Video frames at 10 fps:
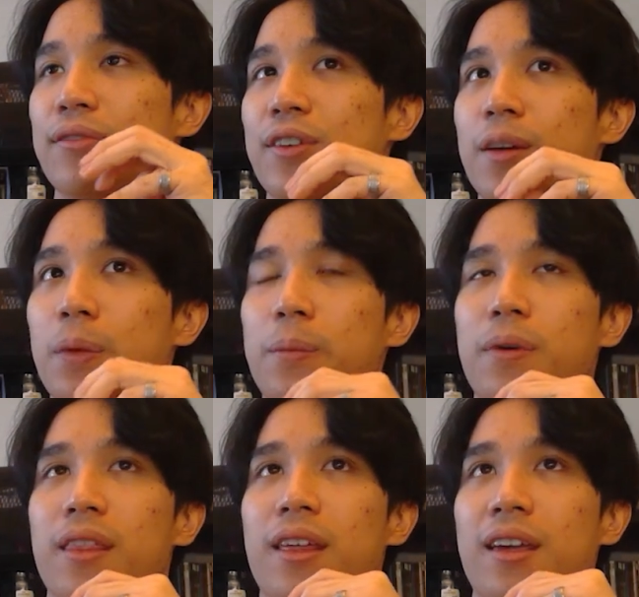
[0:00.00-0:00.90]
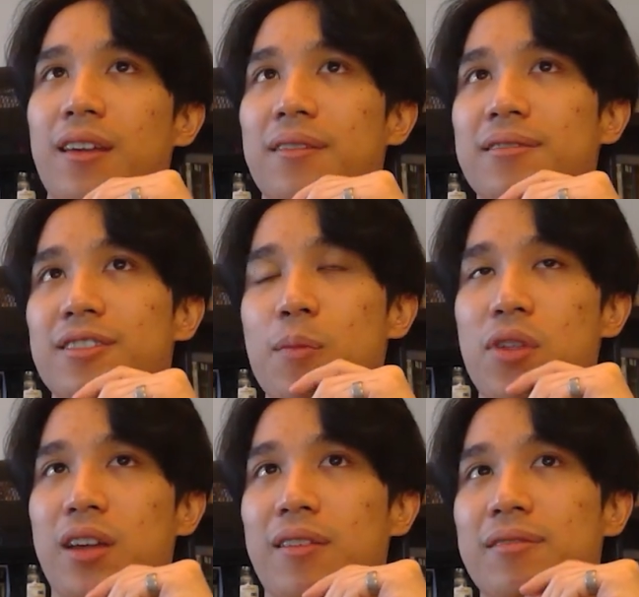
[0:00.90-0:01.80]
of come up with
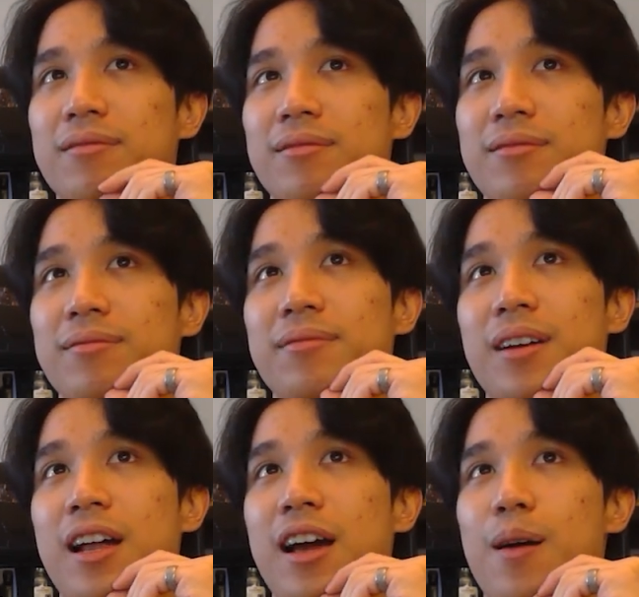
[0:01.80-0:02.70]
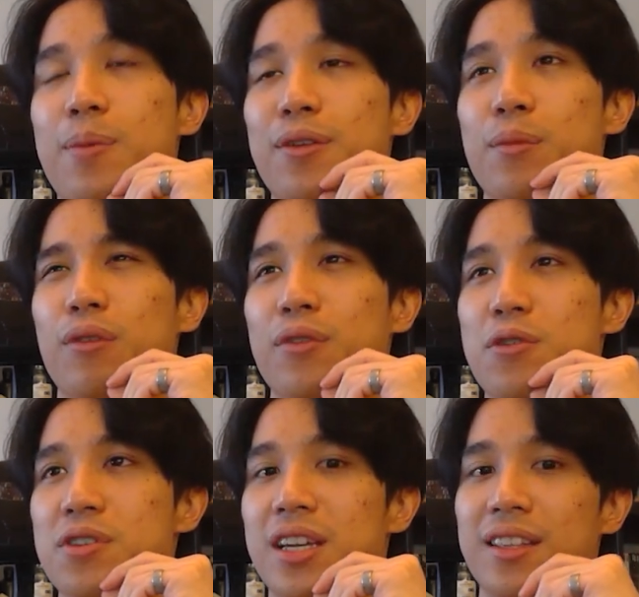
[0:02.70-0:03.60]
something a bit more of a
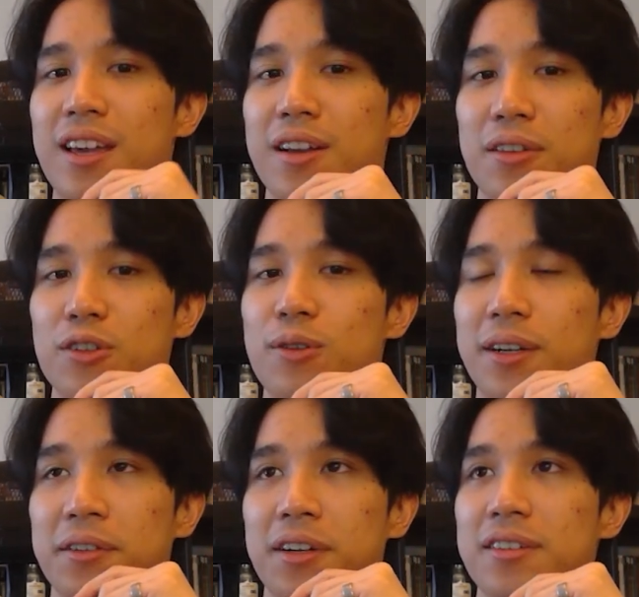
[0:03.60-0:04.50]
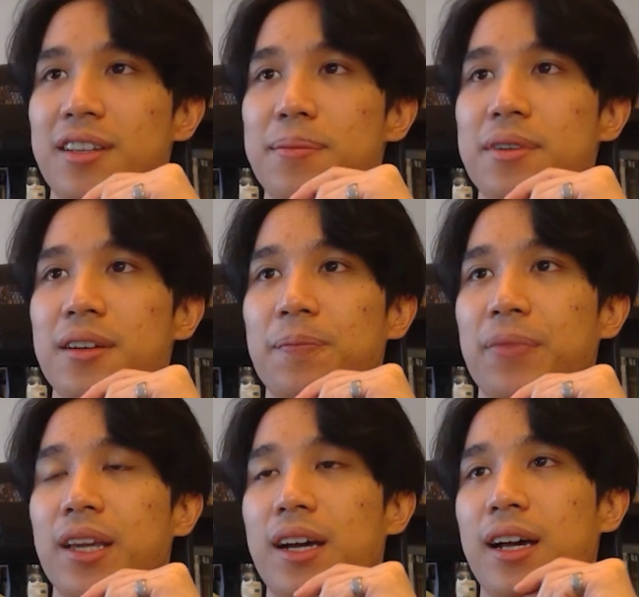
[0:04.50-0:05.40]
unique take on the dragon concept.
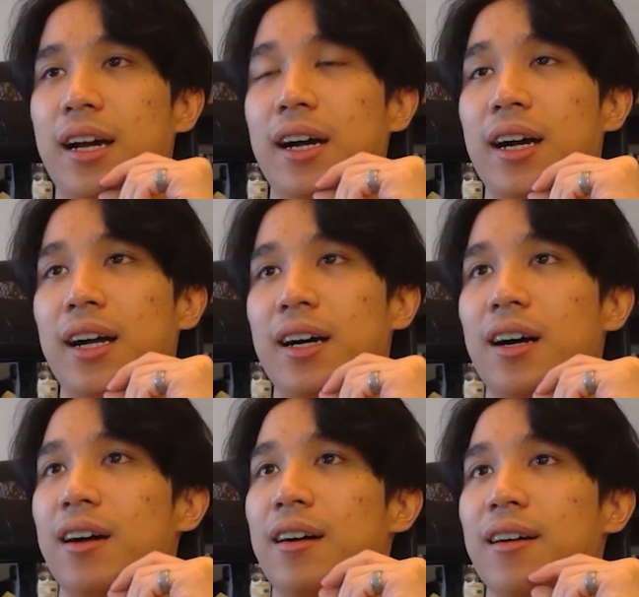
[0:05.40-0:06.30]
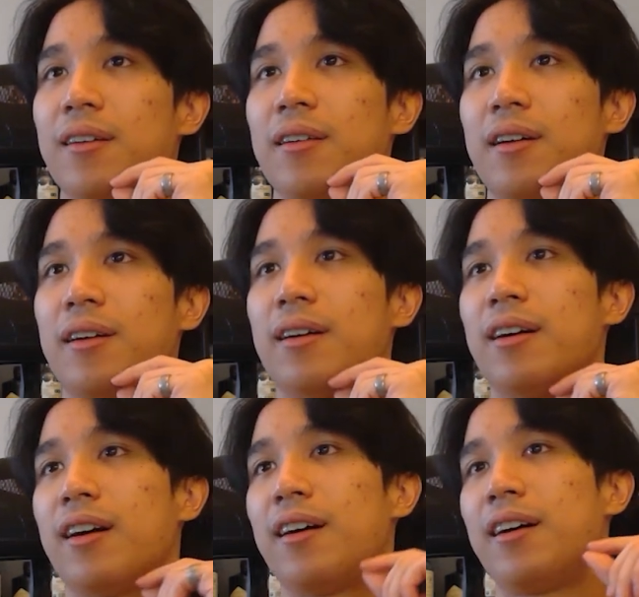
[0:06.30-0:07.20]
I
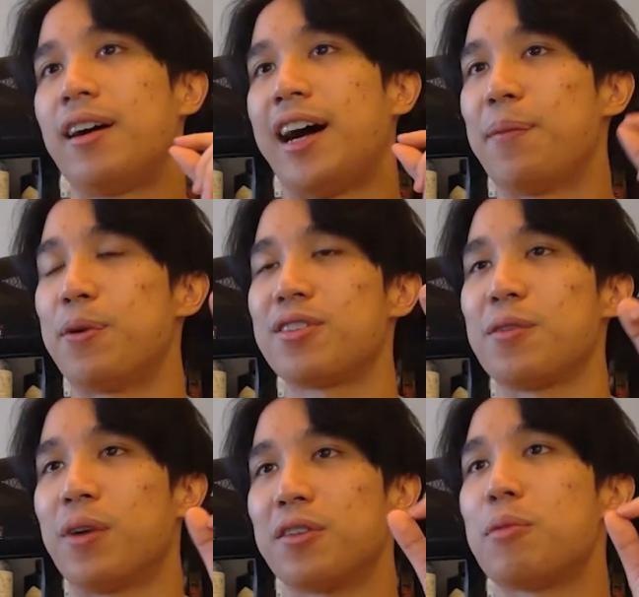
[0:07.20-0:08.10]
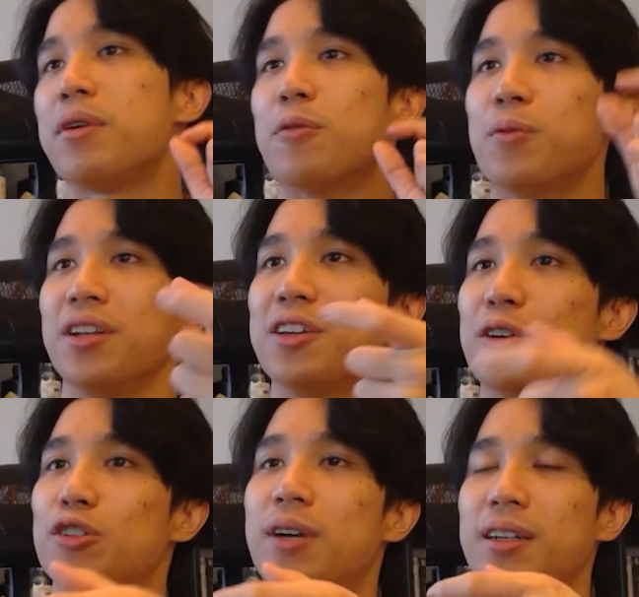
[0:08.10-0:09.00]
personally want it to be a really
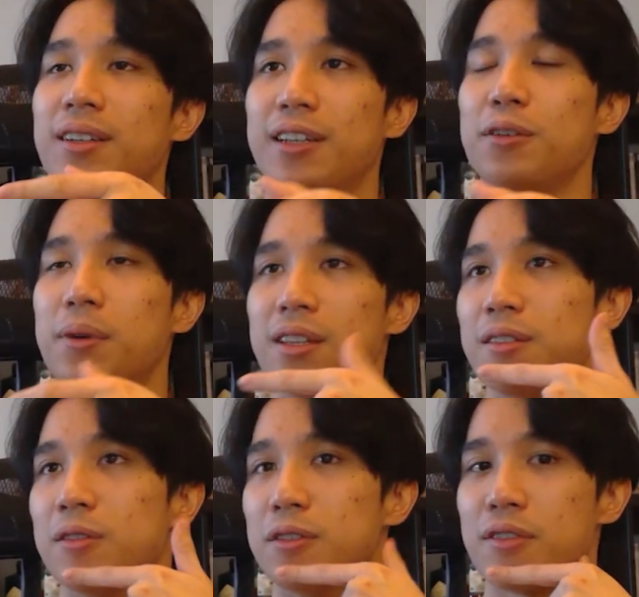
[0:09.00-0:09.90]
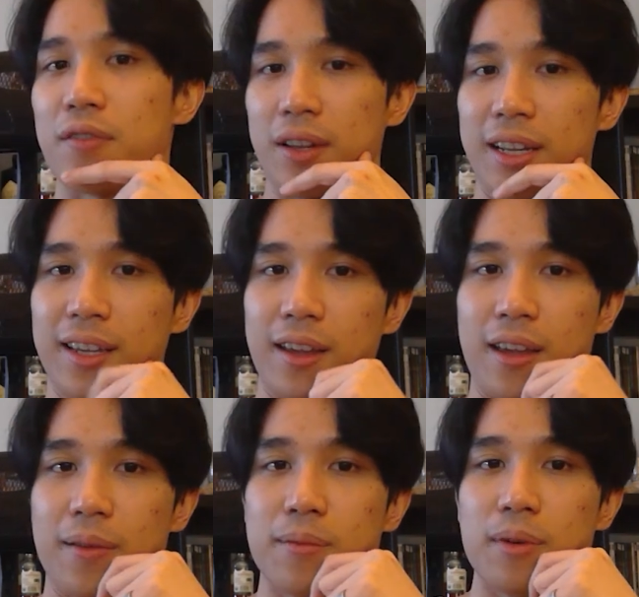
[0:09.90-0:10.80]
good dragon. I don't want it to just feel like
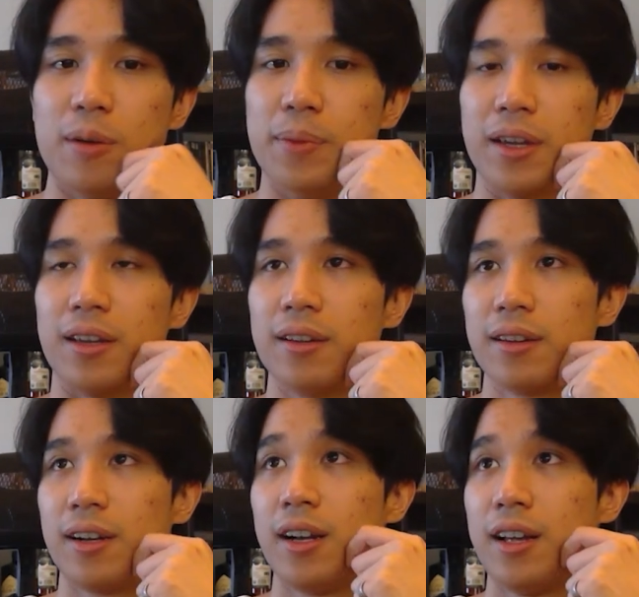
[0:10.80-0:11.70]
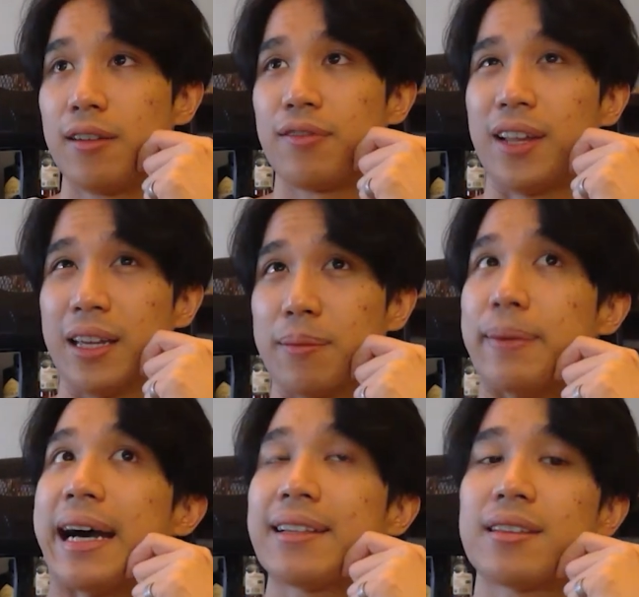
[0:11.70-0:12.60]
a big flying
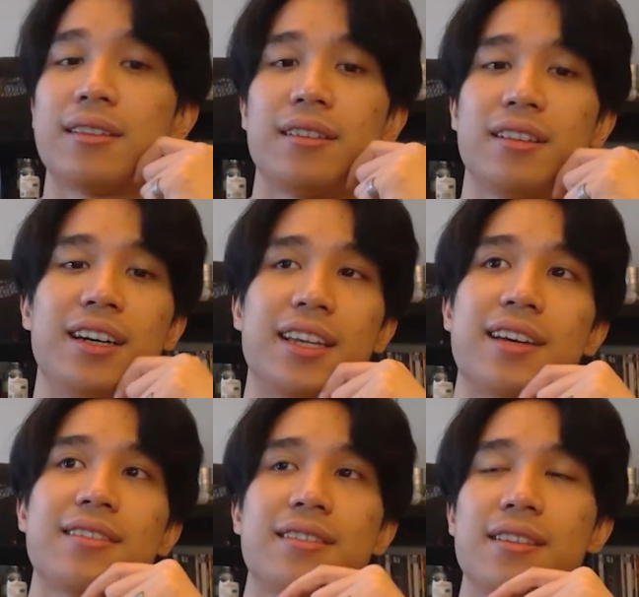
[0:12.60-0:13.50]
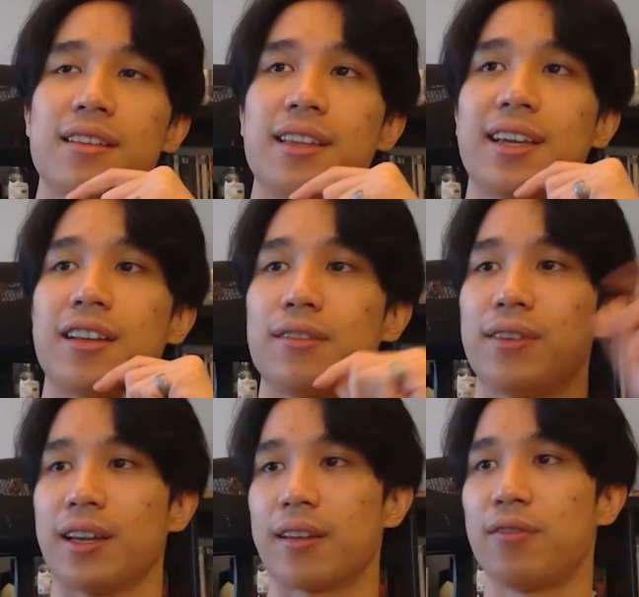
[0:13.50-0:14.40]
bat, I guess, that kind of
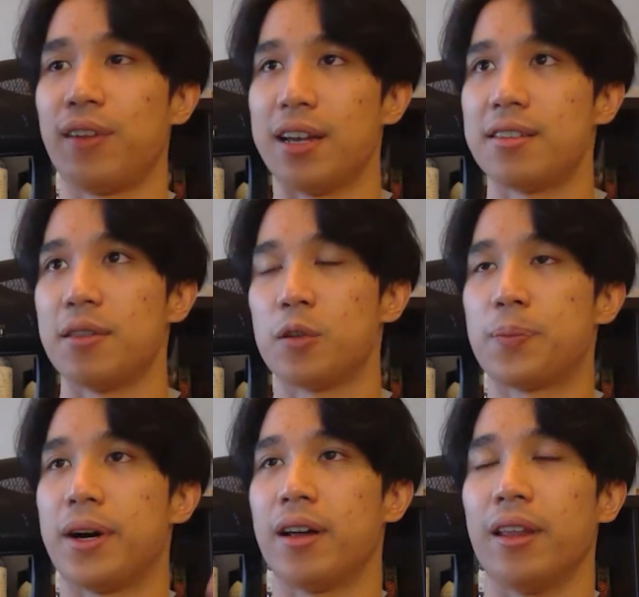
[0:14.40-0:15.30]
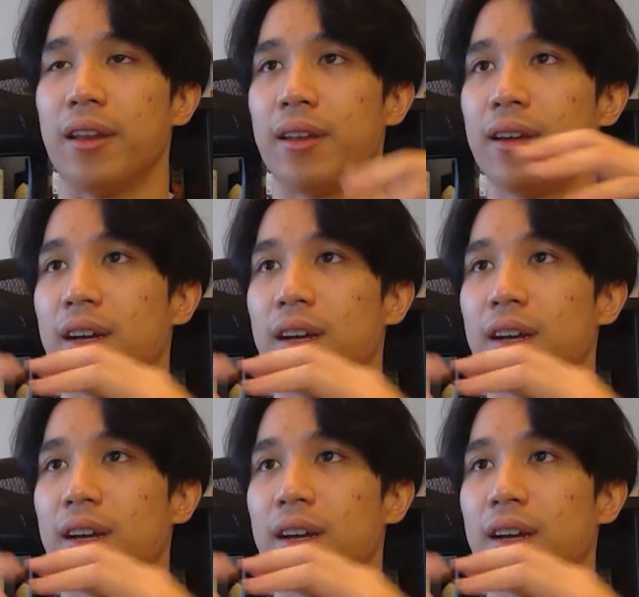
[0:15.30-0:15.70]
like flies in the spot and